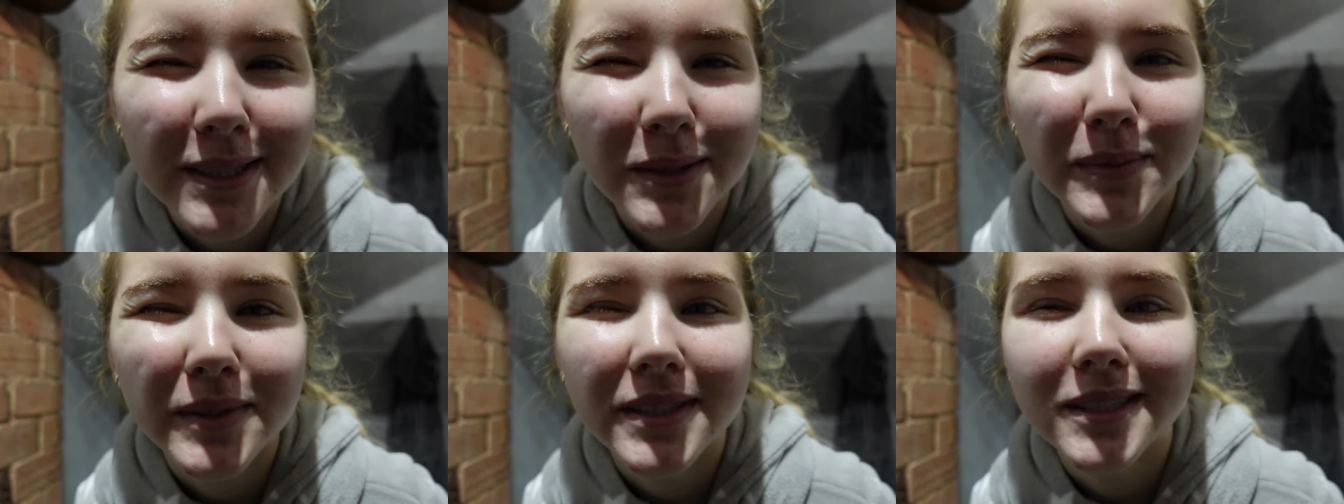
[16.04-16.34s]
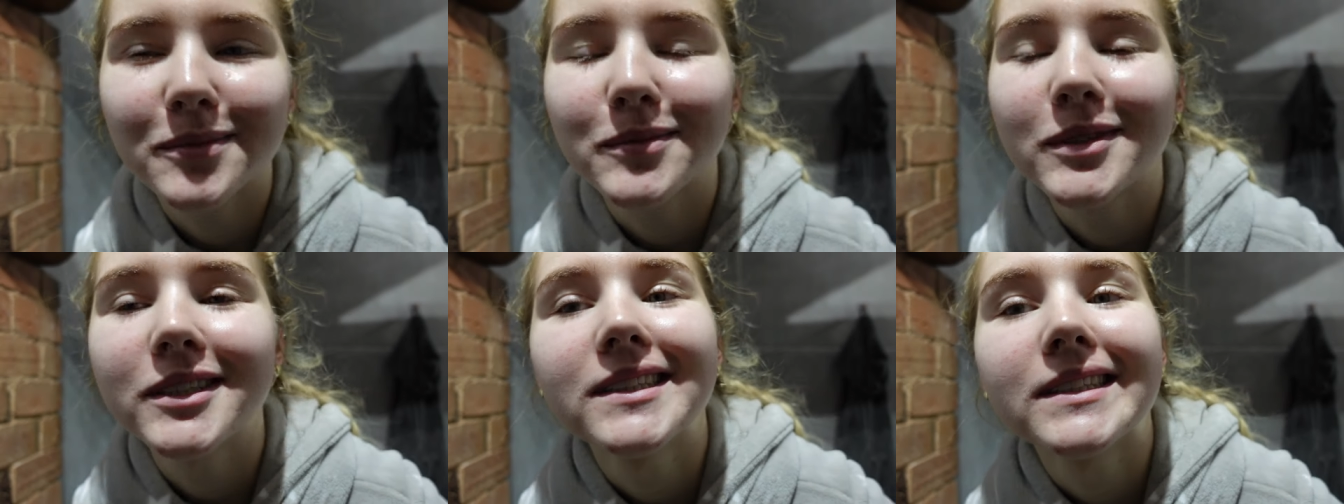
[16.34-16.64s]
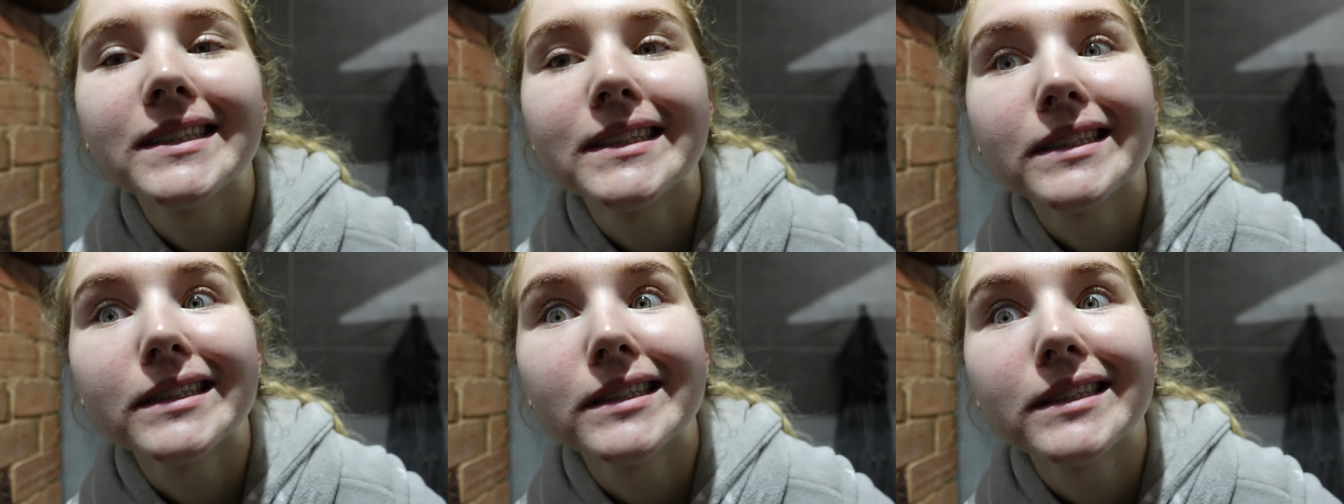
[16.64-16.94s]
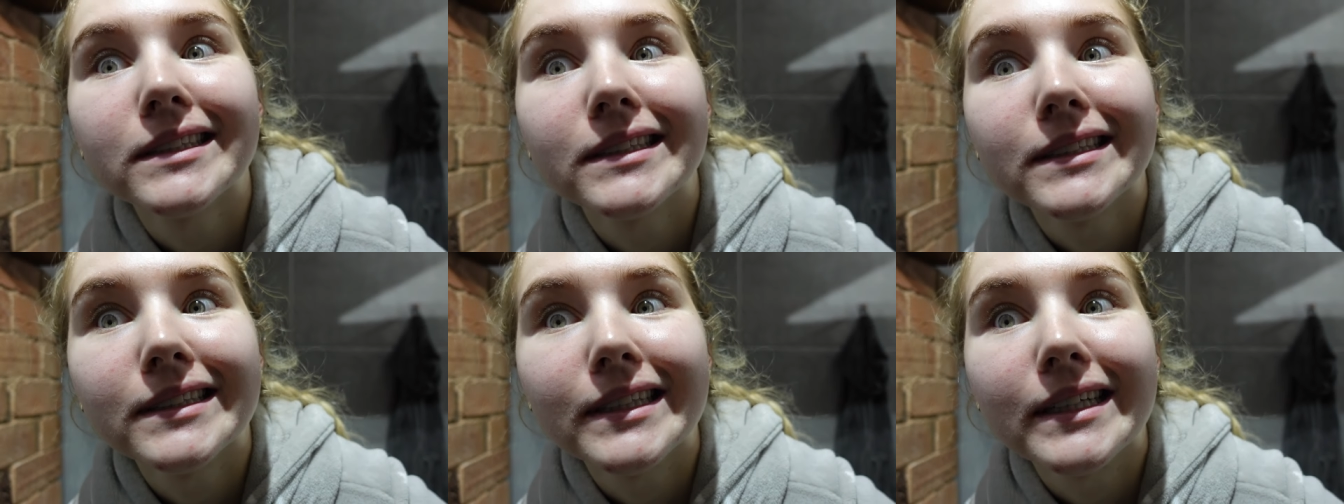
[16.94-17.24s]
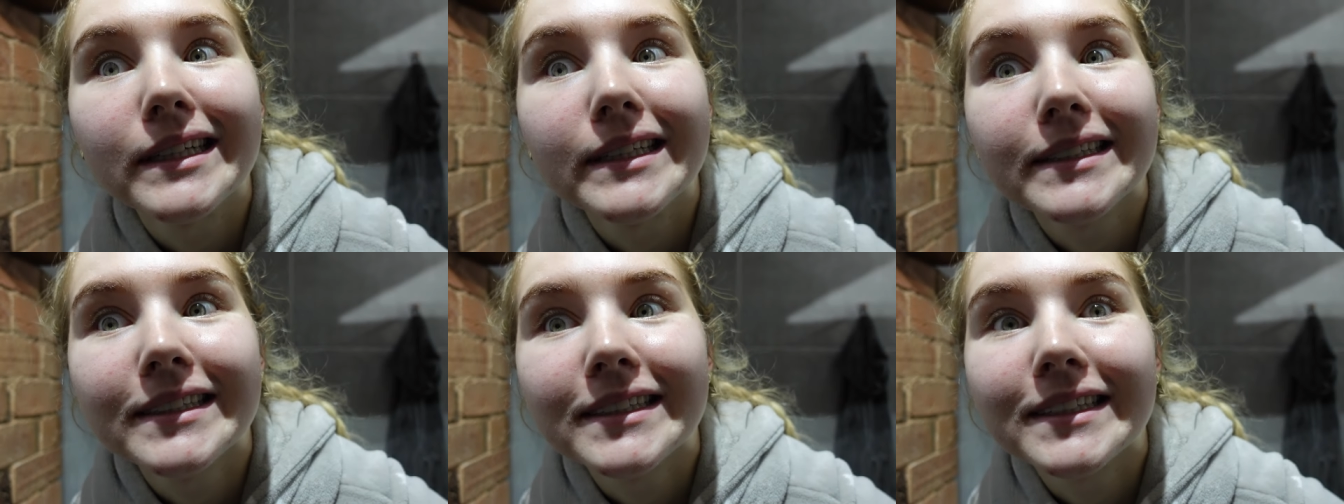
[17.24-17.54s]
it's because my sister's
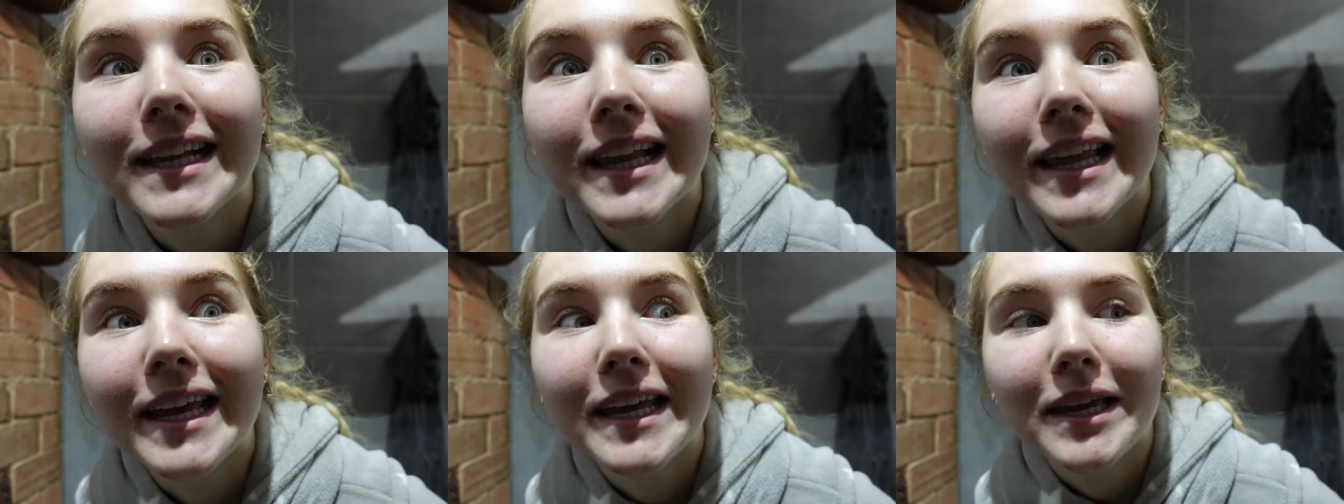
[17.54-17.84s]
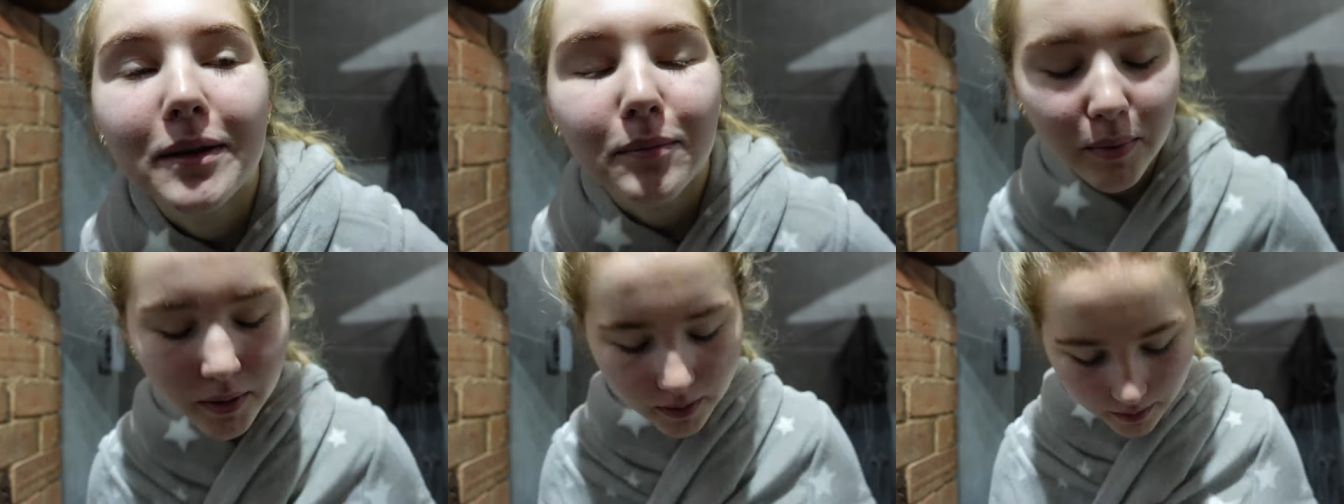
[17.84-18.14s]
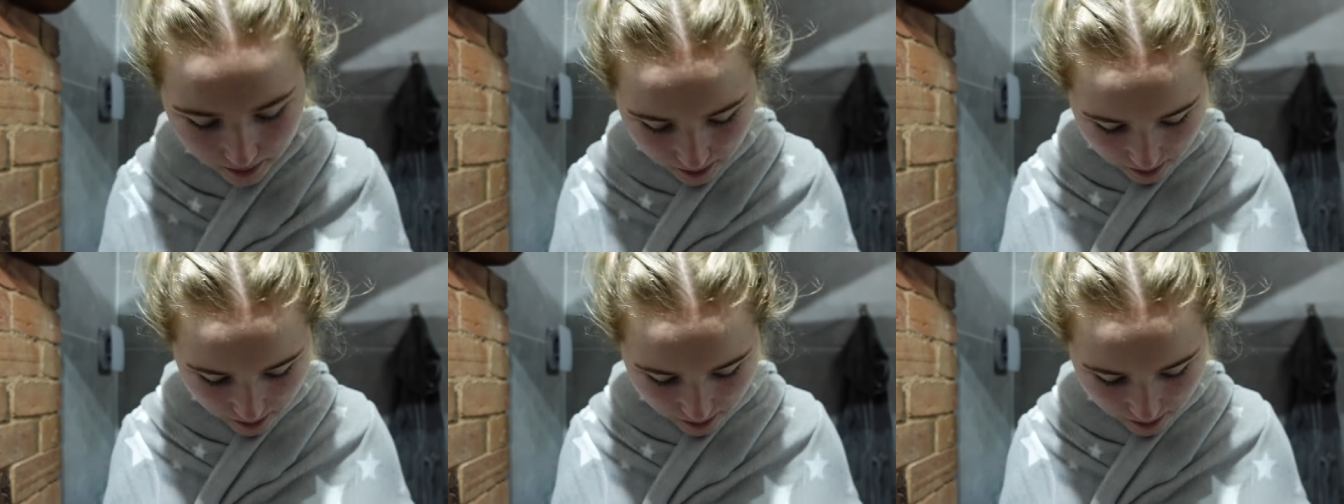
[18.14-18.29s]
still asleep.